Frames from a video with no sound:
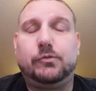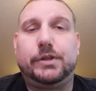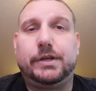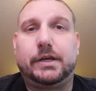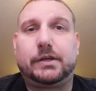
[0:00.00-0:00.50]

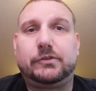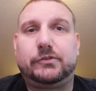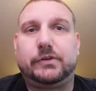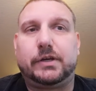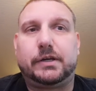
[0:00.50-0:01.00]
Over the
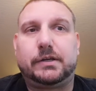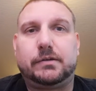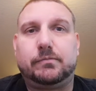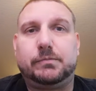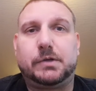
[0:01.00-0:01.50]
next
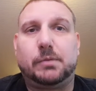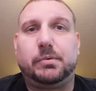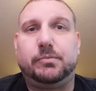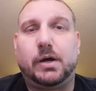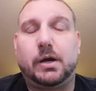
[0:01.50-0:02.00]

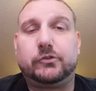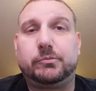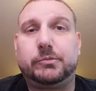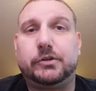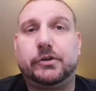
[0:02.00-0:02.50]
couple of
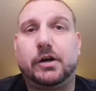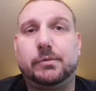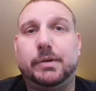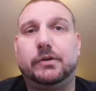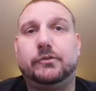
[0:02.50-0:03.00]
vlogs, I'm going to
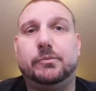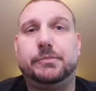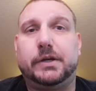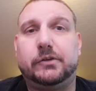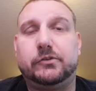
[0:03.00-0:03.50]
talk about
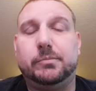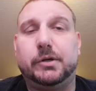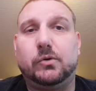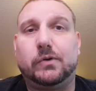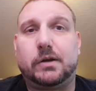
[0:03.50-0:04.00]
some things that
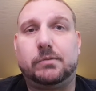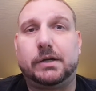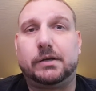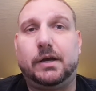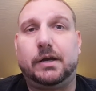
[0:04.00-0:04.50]
have been going on
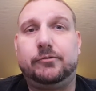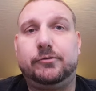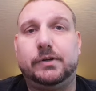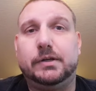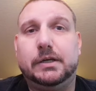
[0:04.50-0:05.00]
in my
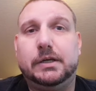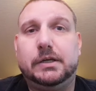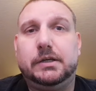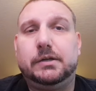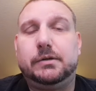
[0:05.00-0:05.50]
life, and
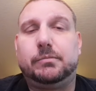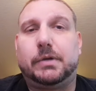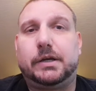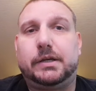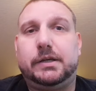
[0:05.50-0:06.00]

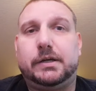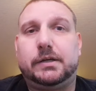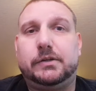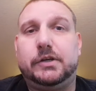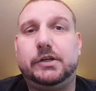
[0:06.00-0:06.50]
my
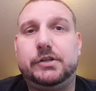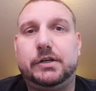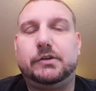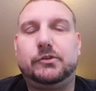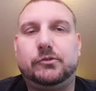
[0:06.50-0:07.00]

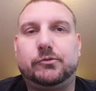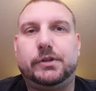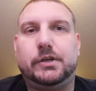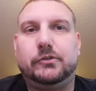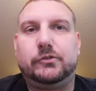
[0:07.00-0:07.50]
intention is
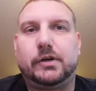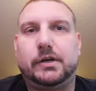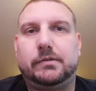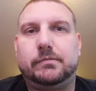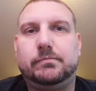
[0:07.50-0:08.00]
for these
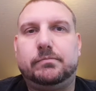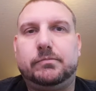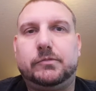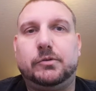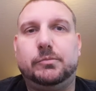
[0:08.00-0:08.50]
to
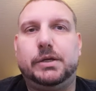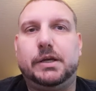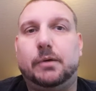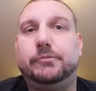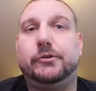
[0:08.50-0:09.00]

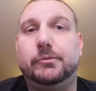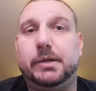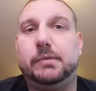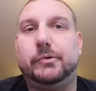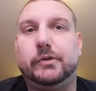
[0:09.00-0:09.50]
be helpful to
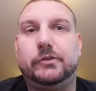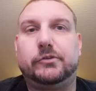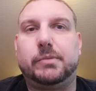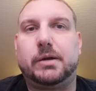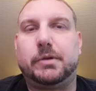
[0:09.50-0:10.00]
people,
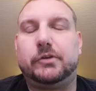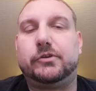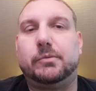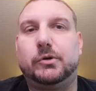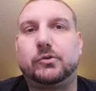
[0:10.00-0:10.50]
that somebody
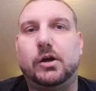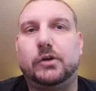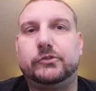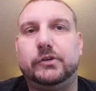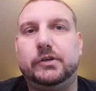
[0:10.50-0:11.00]
might stumble
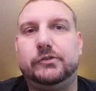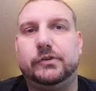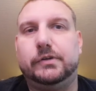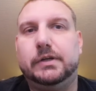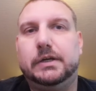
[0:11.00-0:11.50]
across
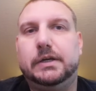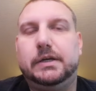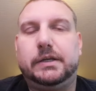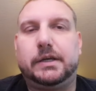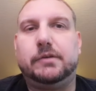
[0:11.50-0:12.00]
these and
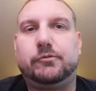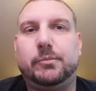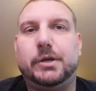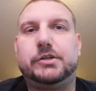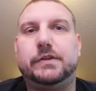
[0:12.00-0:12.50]
get
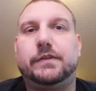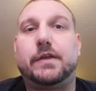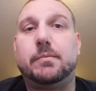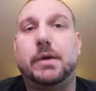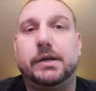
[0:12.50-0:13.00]
information
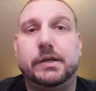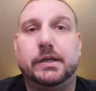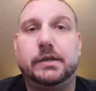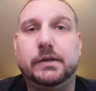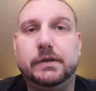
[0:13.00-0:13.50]
that they might
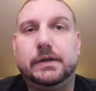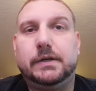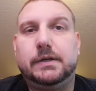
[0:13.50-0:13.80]
need.